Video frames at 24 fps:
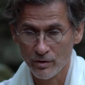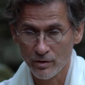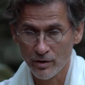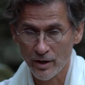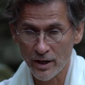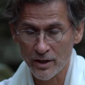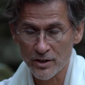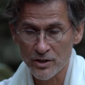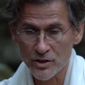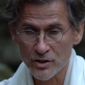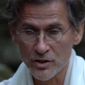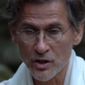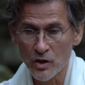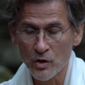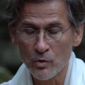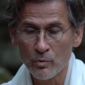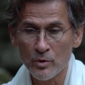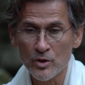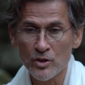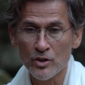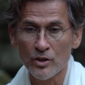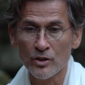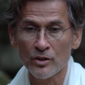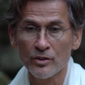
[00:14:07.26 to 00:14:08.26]

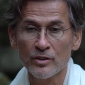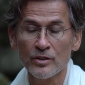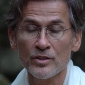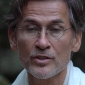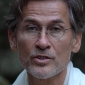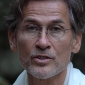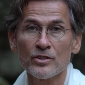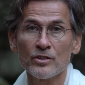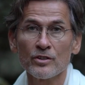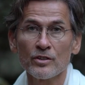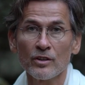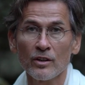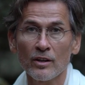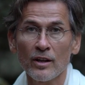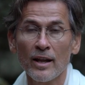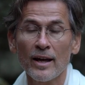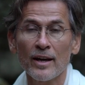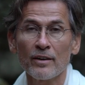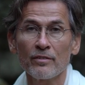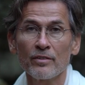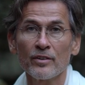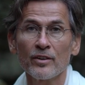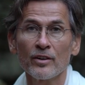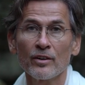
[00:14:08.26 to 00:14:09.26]
extinguishing this
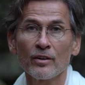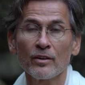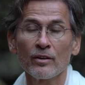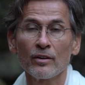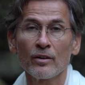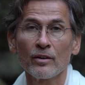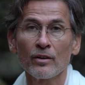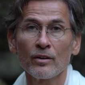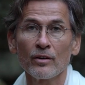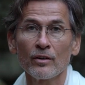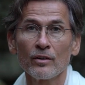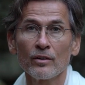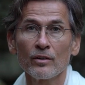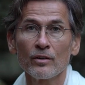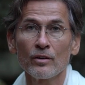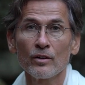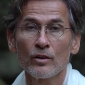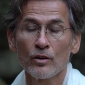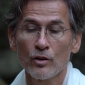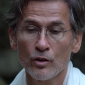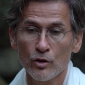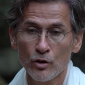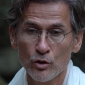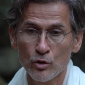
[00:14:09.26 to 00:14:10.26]
life here.
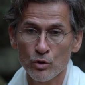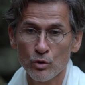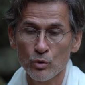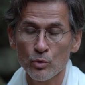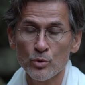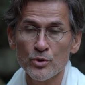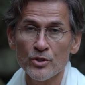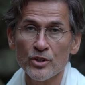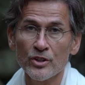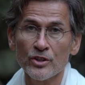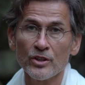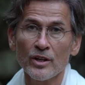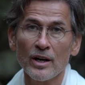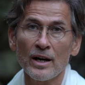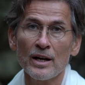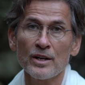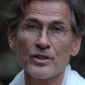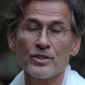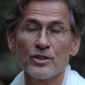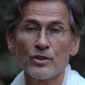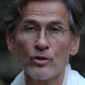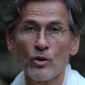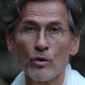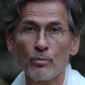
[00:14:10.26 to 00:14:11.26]
Use it
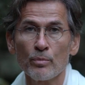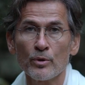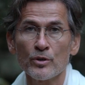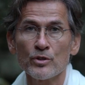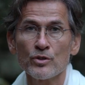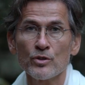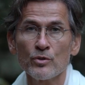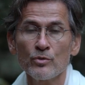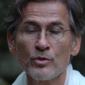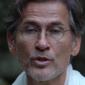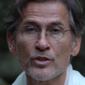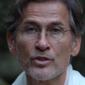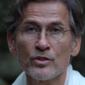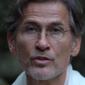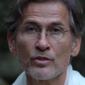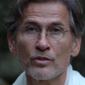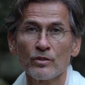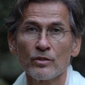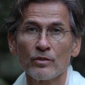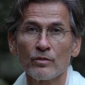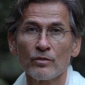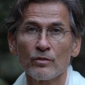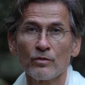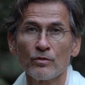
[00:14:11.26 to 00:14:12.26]
as an opportunity
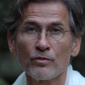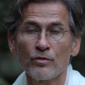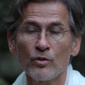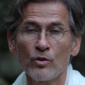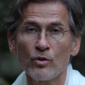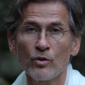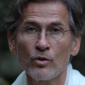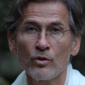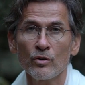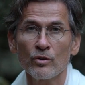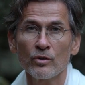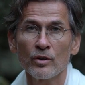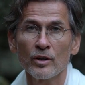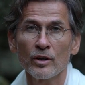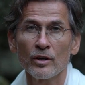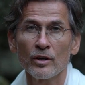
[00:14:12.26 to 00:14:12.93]
for